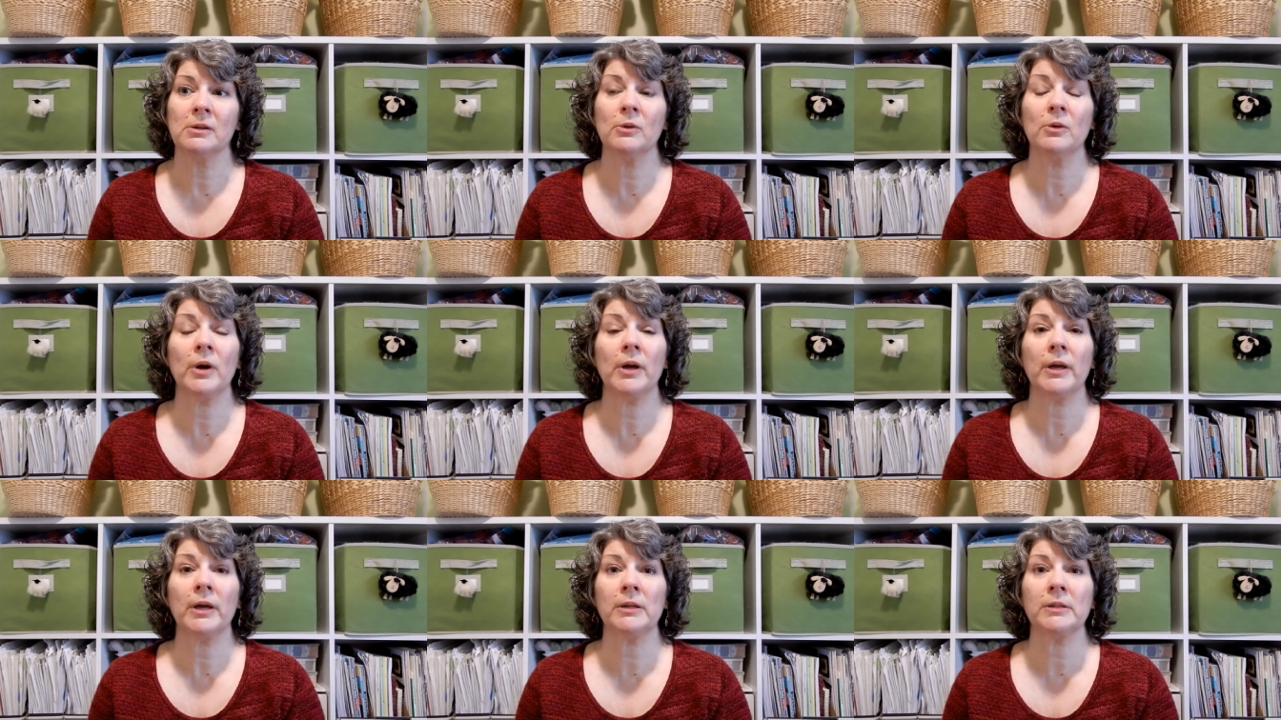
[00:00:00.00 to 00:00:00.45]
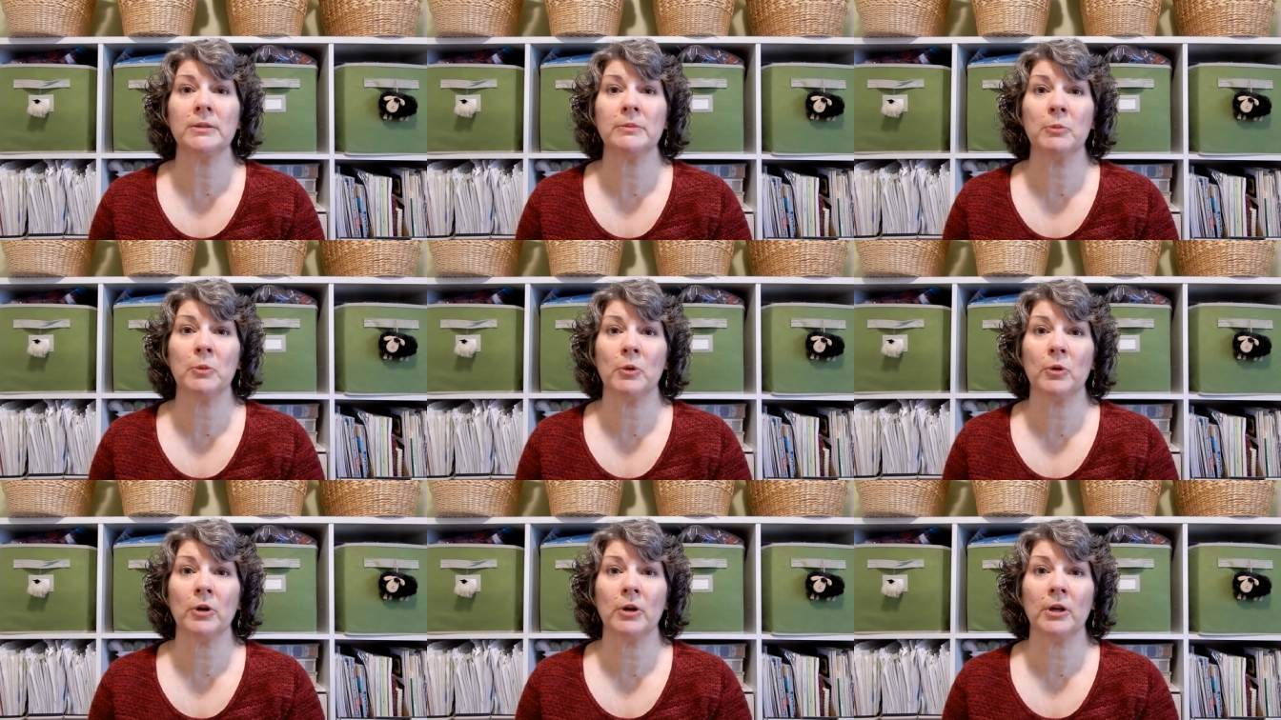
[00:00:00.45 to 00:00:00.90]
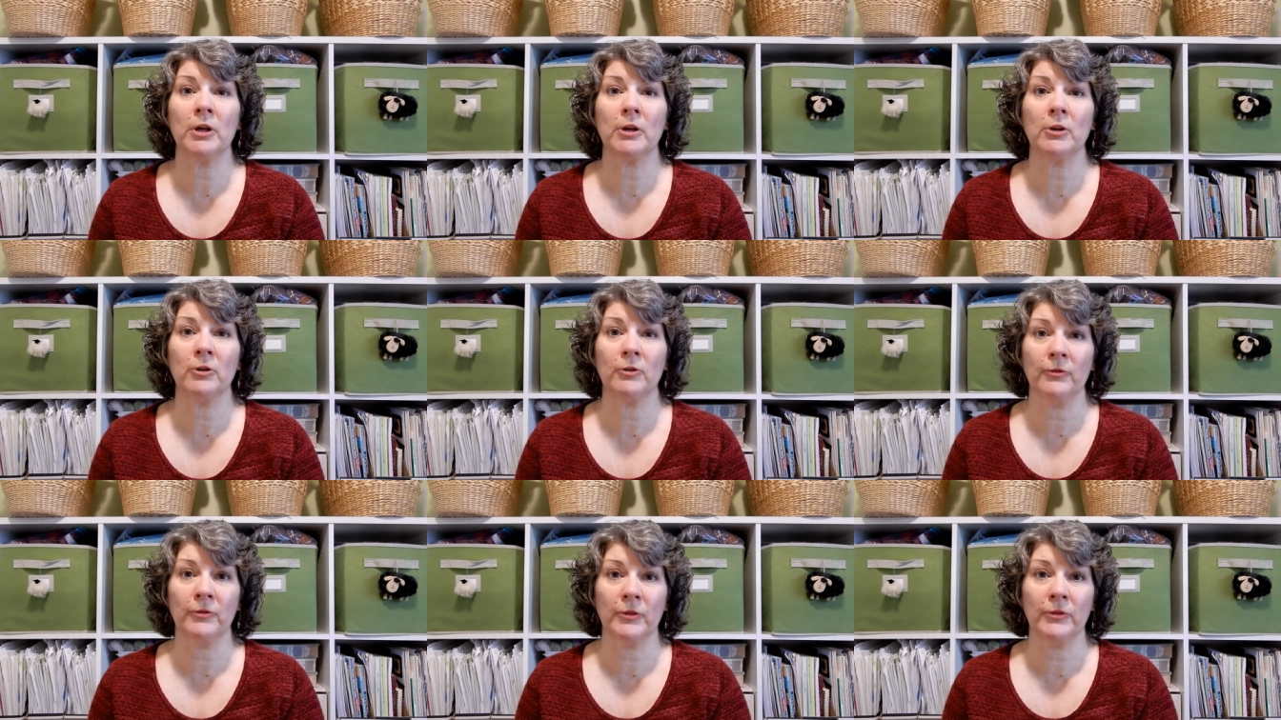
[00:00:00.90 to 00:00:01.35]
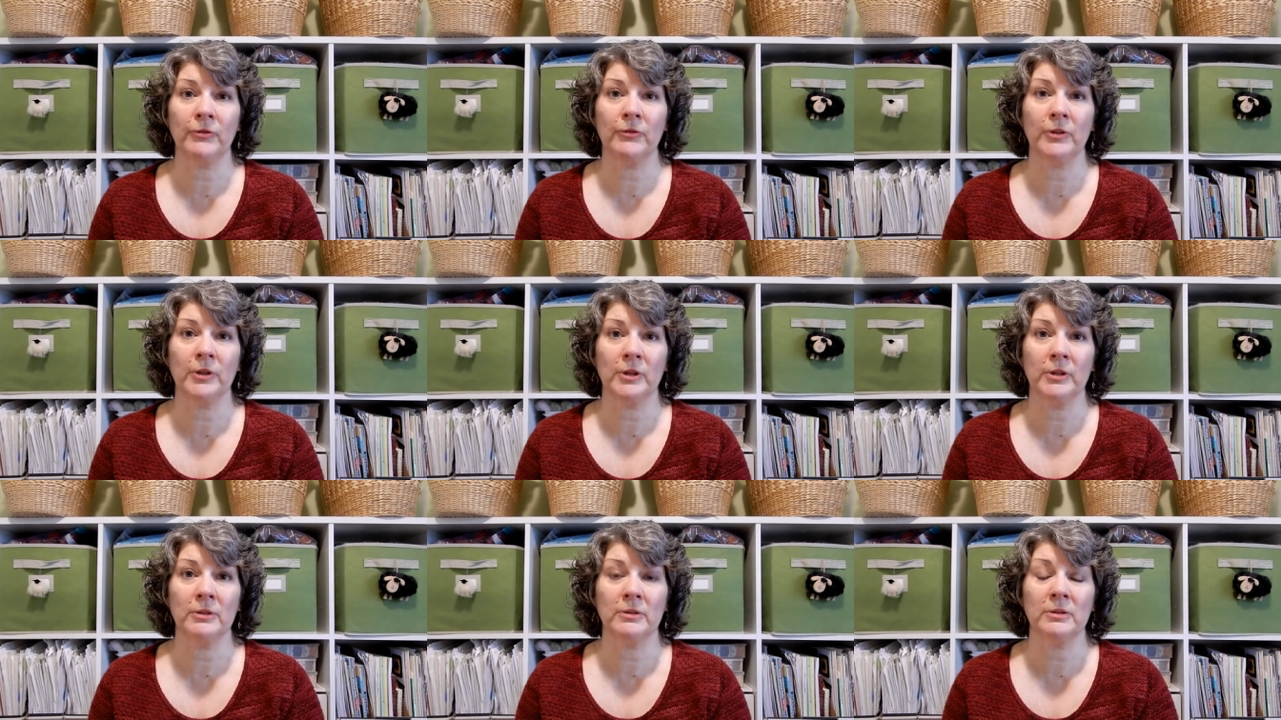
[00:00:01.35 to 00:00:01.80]
No, I guess more in her
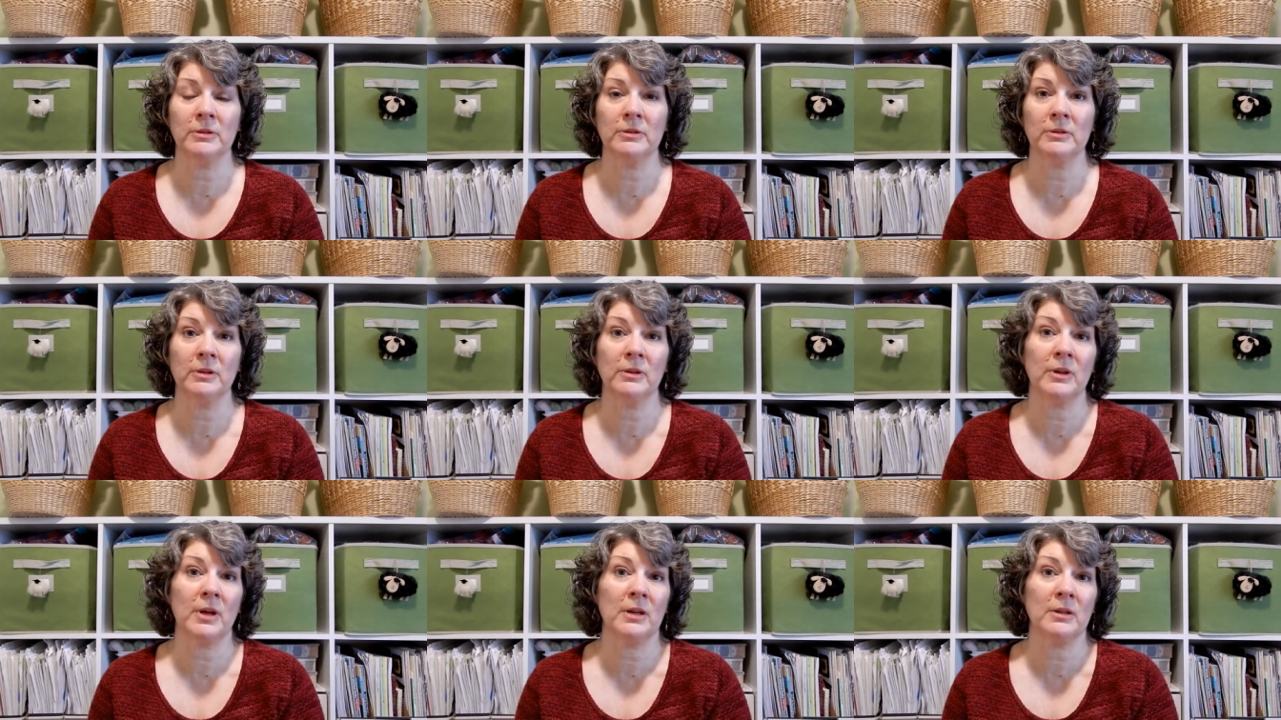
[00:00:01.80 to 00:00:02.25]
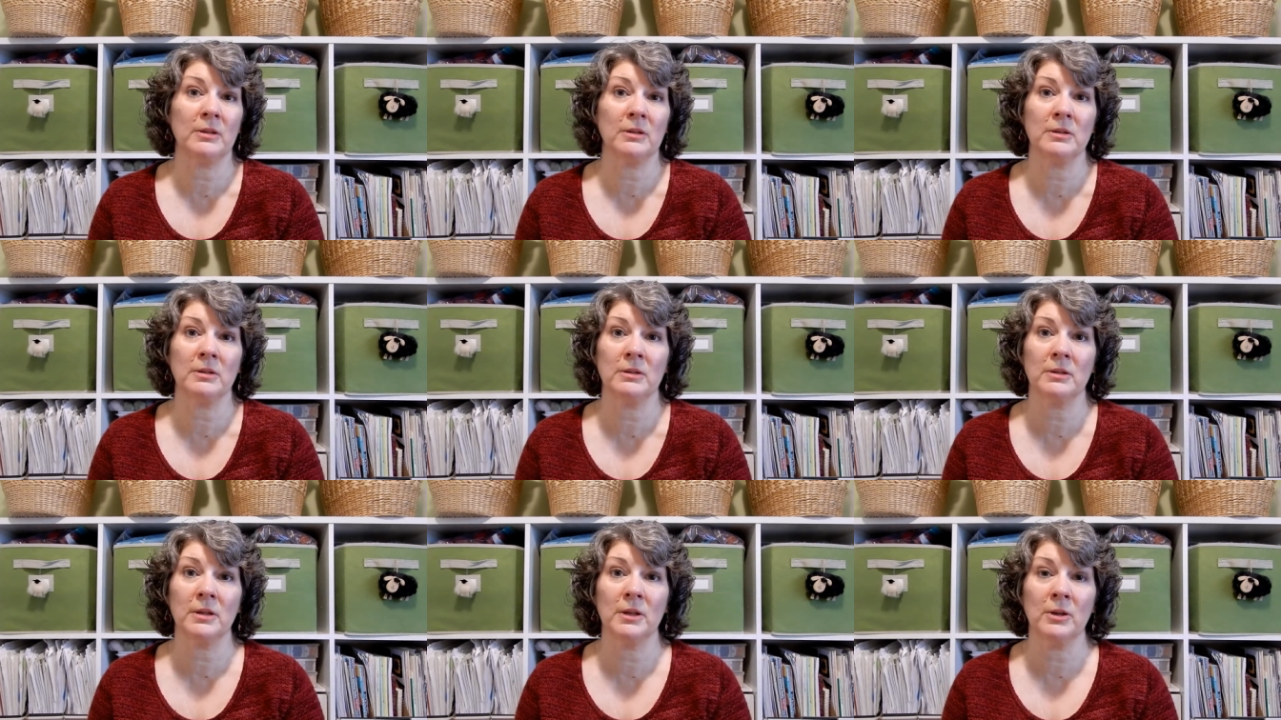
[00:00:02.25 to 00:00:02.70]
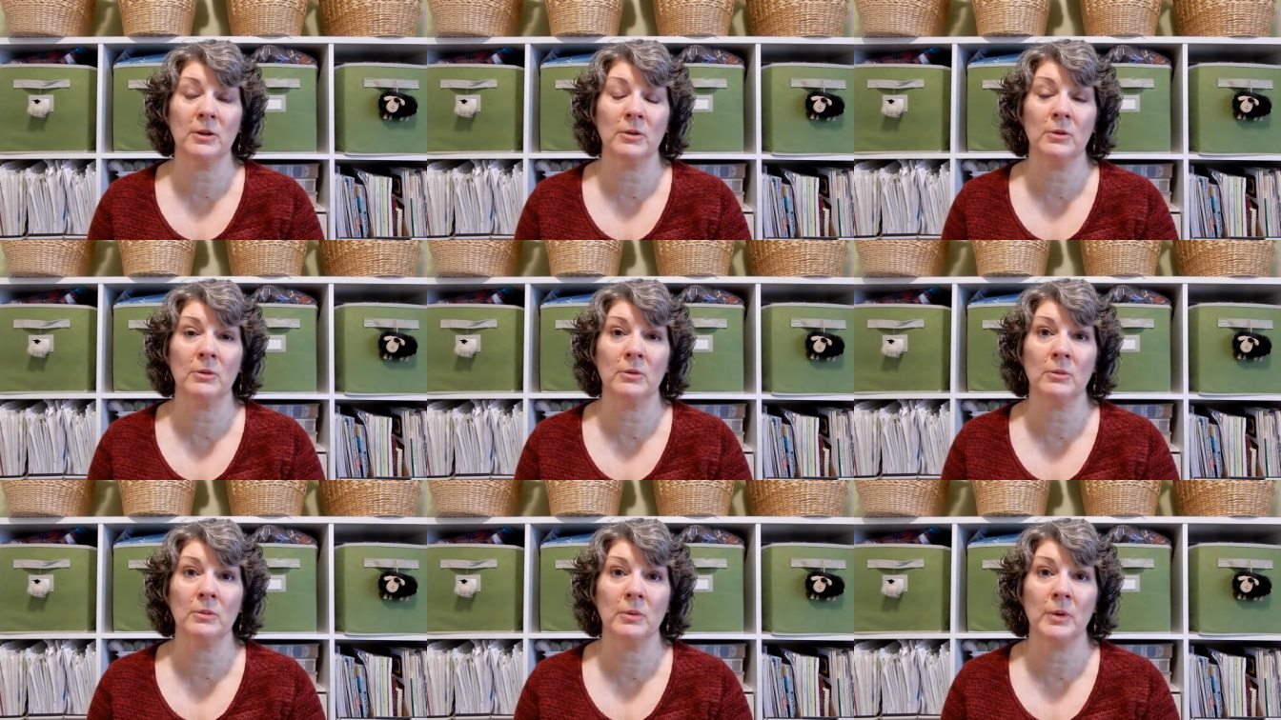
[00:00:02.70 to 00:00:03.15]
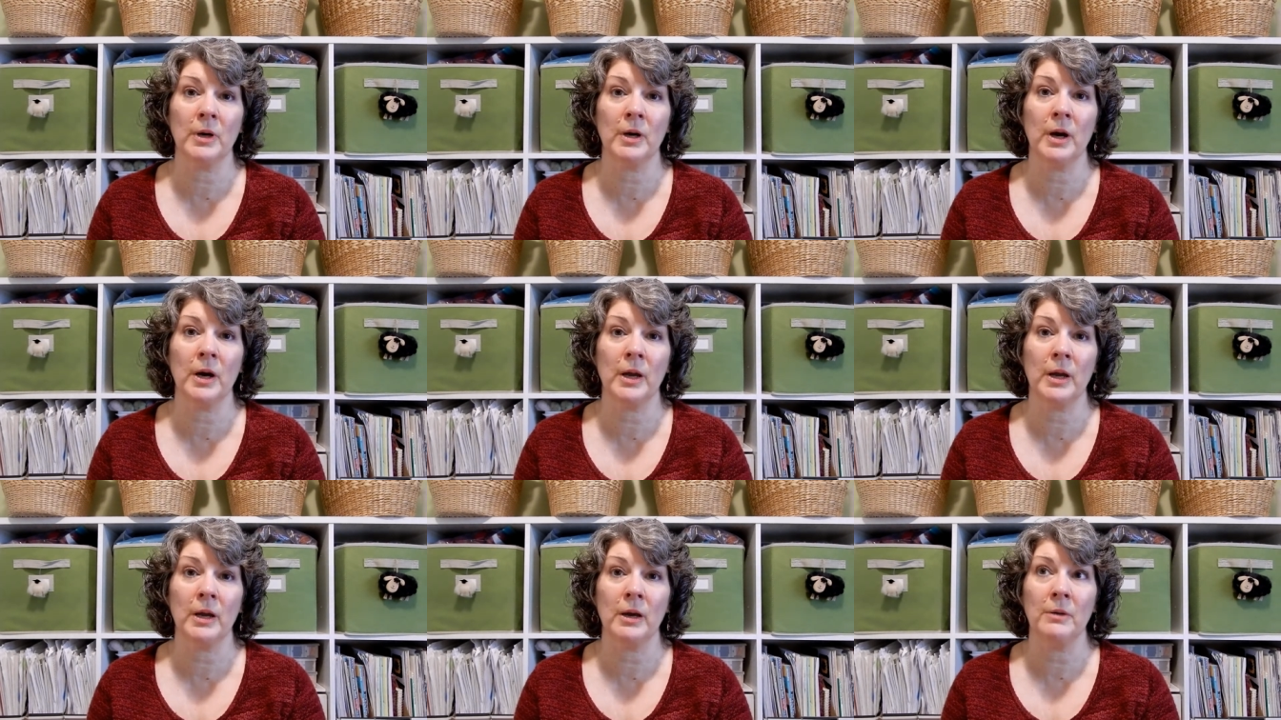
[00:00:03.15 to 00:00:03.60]
50s. So that's,
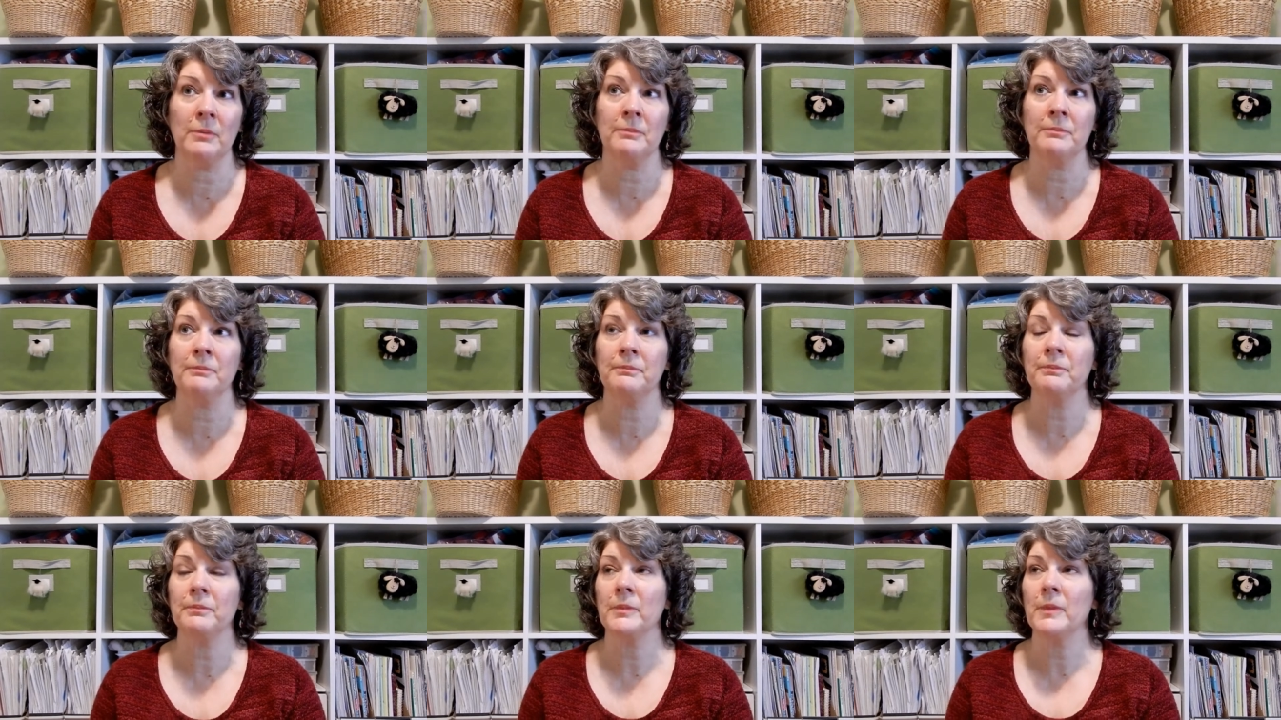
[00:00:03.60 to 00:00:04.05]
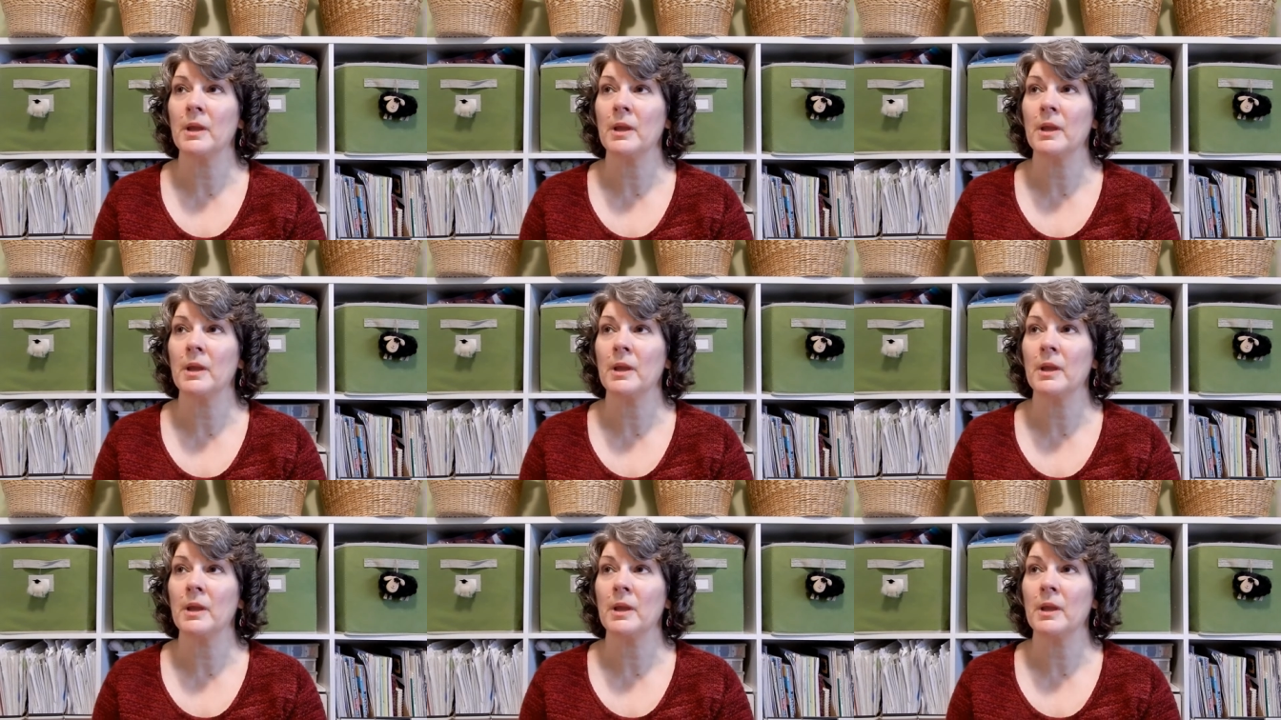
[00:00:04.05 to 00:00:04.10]
where I am.